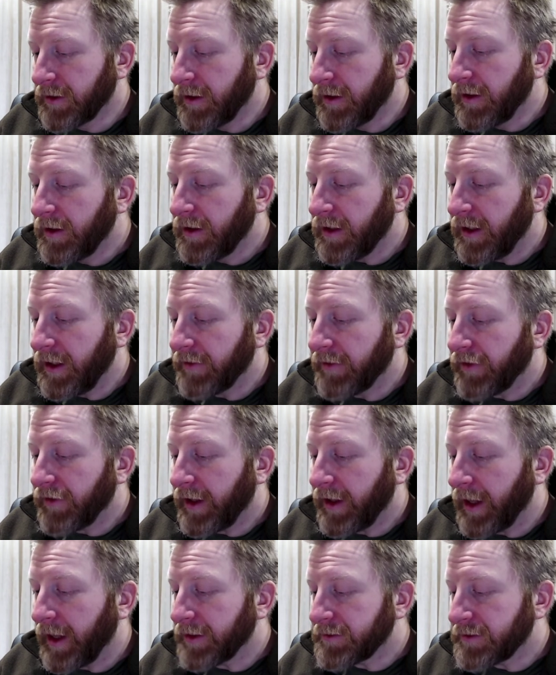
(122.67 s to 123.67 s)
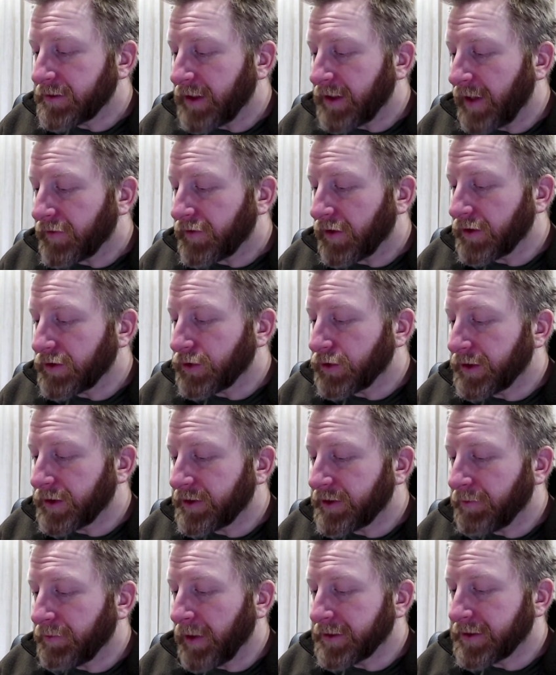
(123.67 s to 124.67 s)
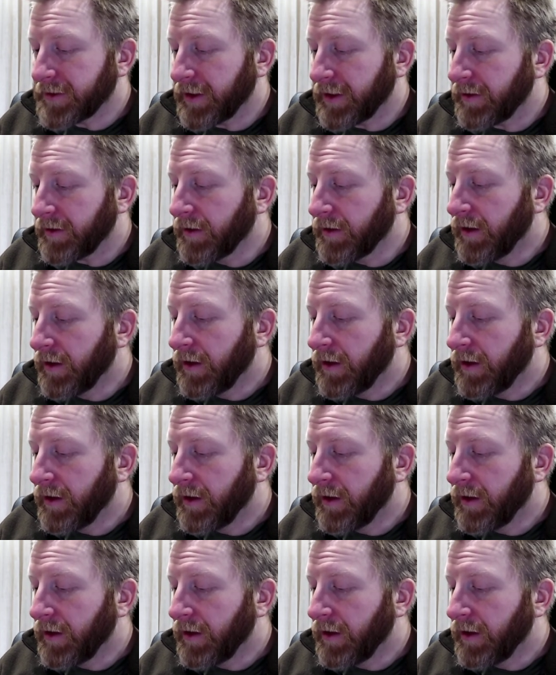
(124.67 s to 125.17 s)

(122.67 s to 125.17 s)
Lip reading: In every case, after the choice of President,